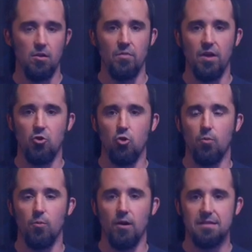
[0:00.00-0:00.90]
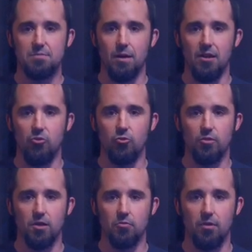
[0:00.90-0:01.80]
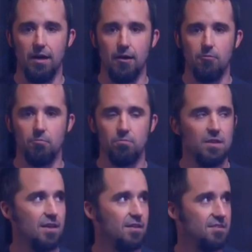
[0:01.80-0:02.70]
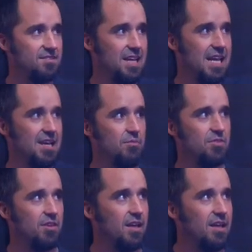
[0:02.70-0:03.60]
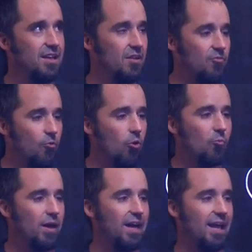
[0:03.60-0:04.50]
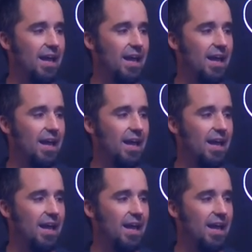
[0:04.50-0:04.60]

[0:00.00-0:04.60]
that incorporates my nucleophile. Same thing for my